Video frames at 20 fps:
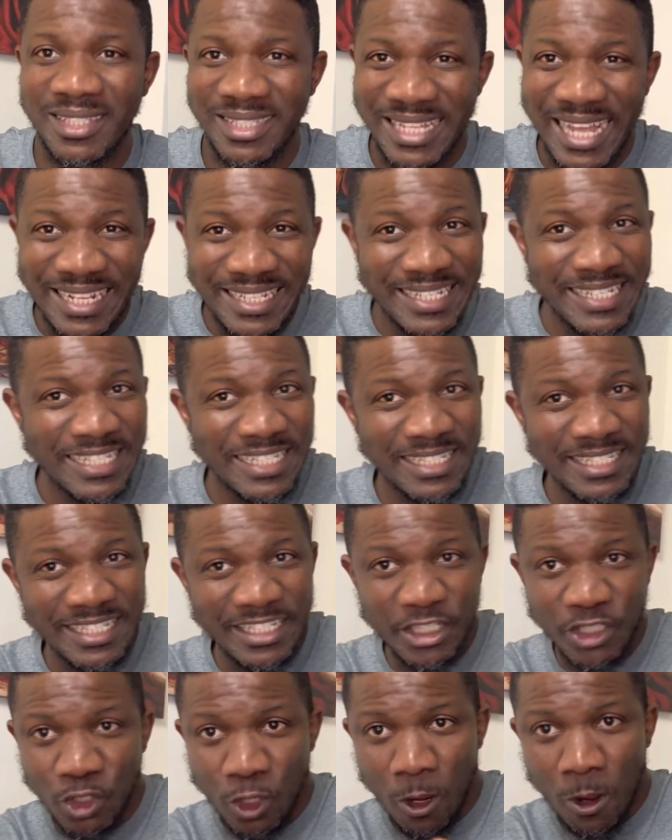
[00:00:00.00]
That is
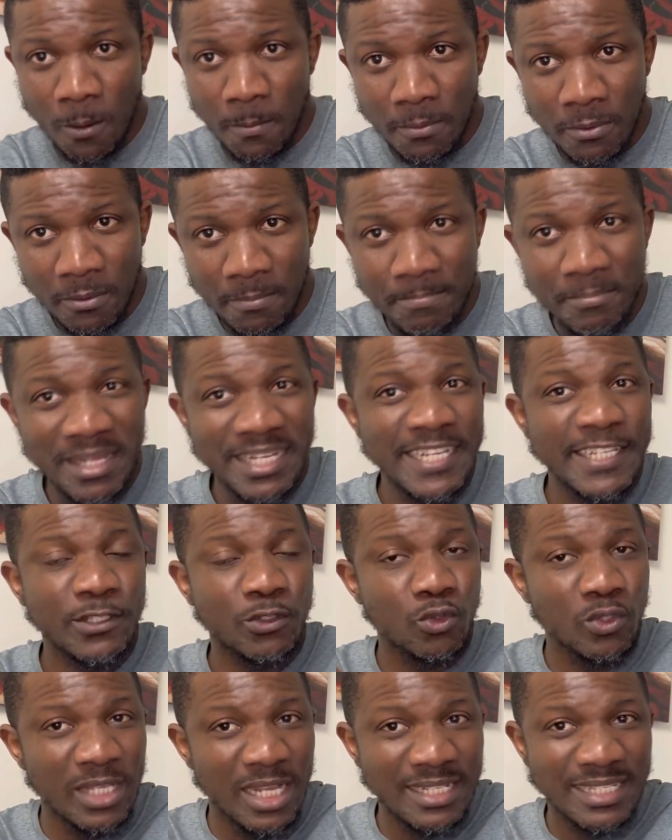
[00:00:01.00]
the job many
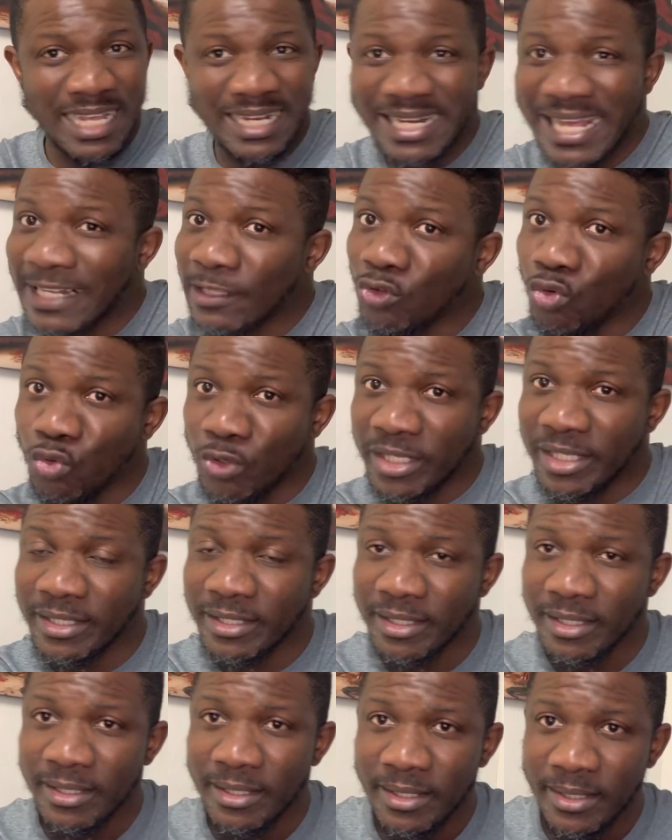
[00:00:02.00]
students are not doing
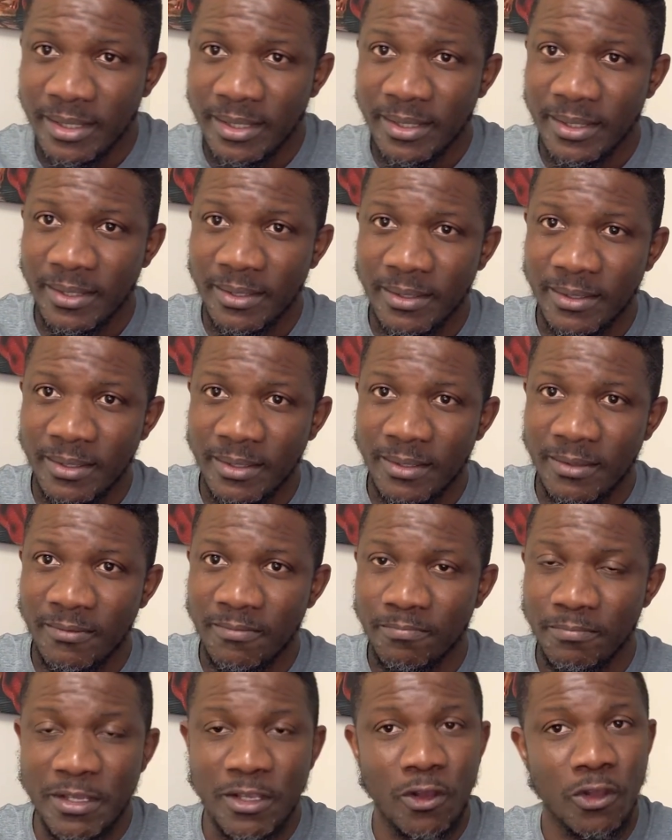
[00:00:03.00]

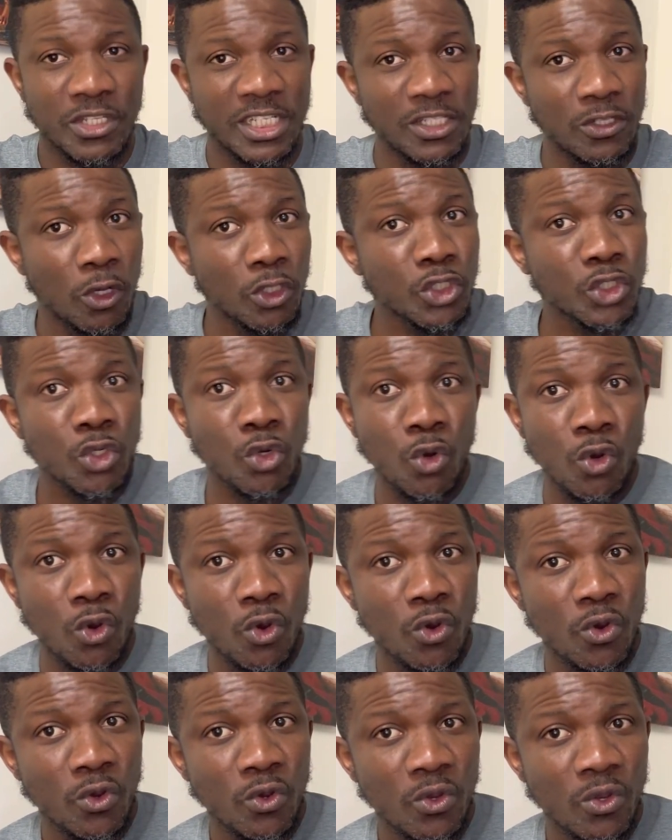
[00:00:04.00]
because they don't
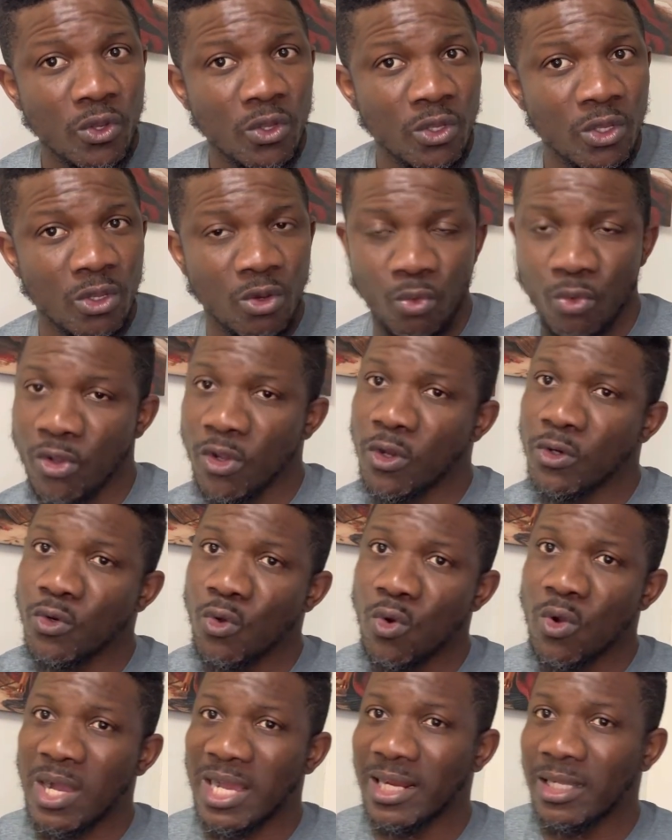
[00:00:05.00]
choke. We all
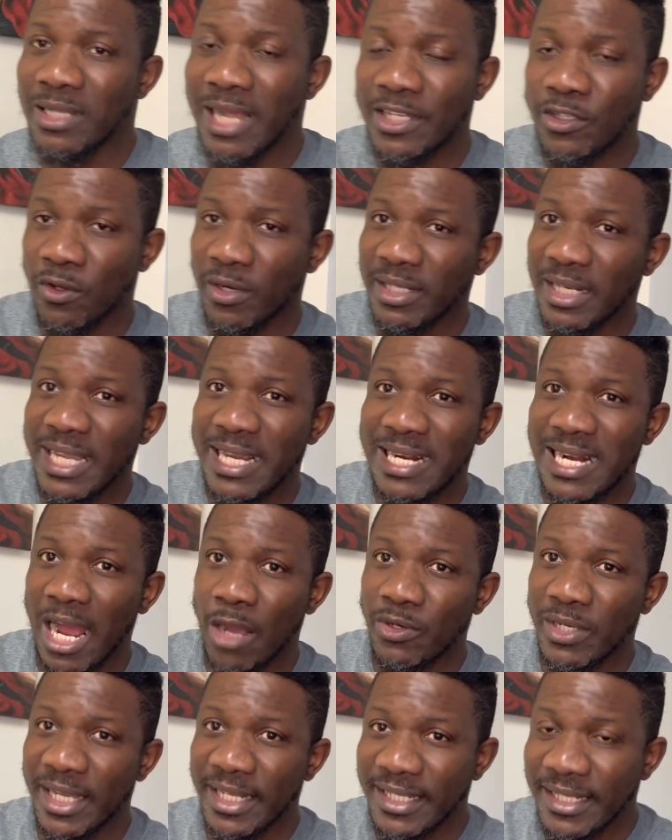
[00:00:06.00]
know Canada is currently
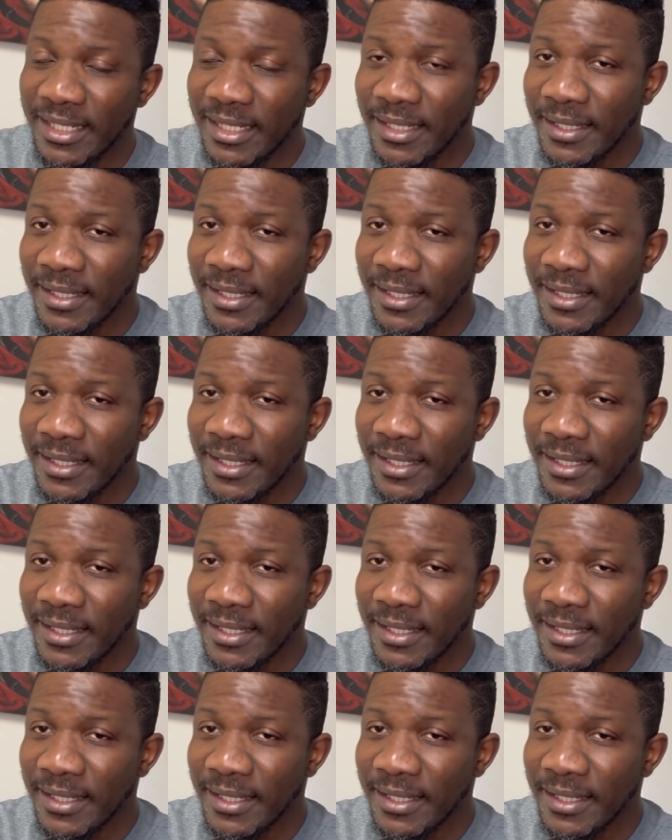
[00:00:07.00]
crowded.